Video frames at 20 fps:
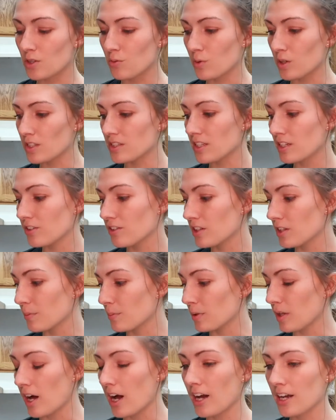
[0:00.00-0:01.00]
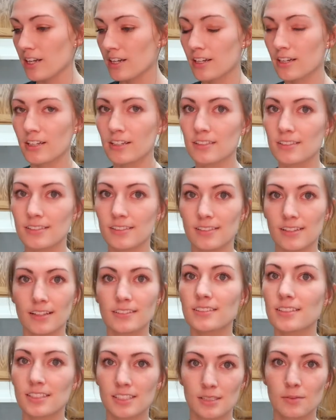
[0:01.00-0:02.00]
The ones that are in the block
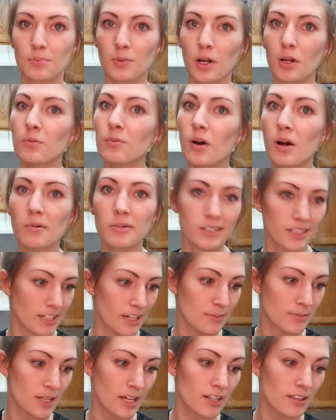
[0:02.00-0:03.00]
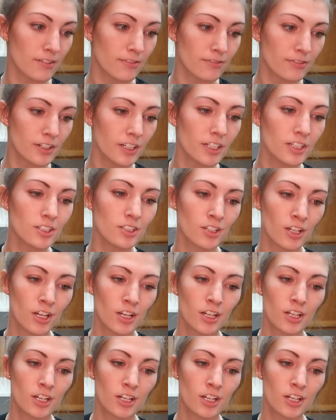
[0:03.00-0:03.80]
doesn't spread well when it comes out of the fridge.